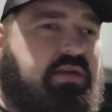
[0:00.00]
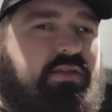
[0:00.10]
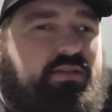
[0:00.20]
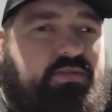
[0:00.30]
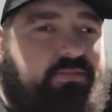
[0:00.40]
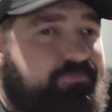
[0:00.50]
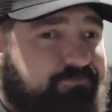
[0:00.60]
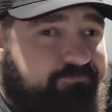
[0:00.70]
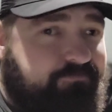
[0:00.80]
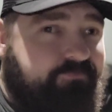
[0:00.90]
It just,
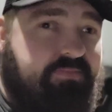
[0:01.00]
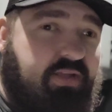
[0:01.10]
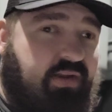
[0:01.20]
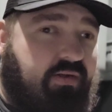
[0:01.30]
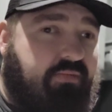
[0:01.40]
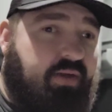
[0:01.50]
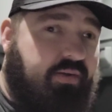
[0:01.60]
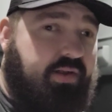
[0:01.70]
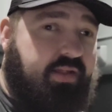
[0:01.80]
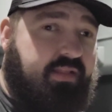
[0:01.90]
you know, I
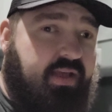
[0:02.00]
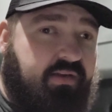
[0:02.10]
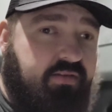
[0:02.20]
want to get that